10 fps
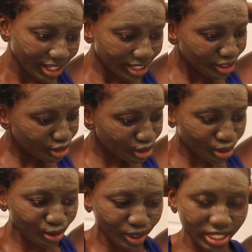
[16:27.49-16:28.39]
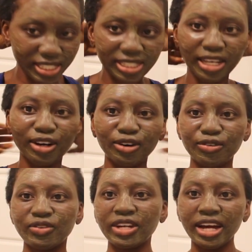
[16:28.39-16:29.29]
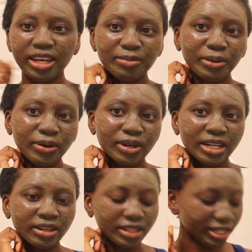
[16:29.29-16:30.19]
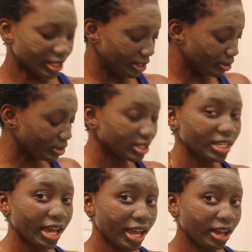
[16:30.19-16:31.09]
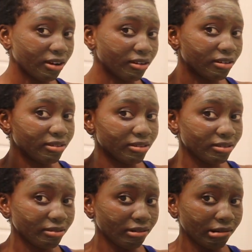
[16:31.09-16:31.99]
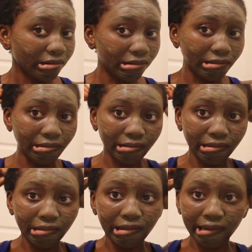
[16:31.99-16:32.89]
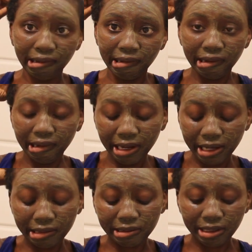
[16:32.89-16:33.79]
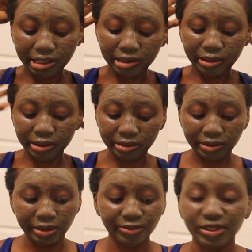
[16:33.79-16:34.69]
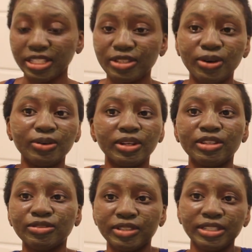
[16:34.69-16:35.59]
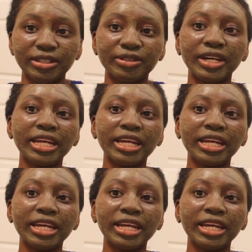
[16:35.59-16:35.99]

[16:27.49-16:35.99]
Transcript: into itself, not it poking out like a little tail. Oh, I don't know how to cornrow, that's a whole nother video.